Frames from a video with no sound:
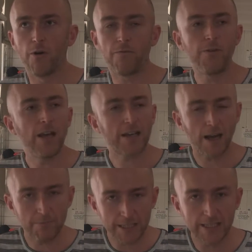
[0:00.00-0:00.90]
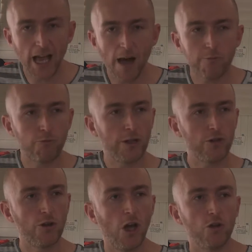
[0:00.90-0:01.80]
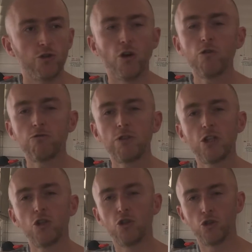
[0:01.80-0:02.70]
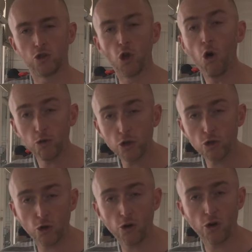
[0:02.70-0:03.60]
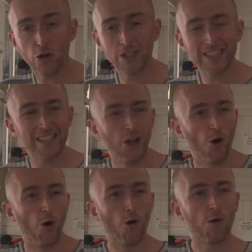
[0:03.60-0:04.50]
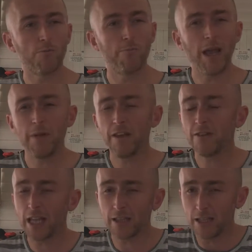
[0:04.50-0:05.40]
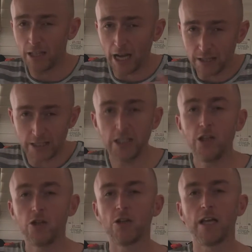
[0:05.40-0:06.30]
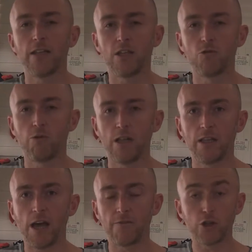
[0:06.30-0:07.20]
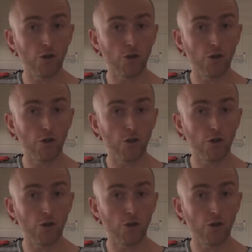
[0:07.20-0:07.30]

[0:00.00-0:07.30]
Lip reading: fear comes up when you don't really know the cause or maybe even can't articulate it well enough.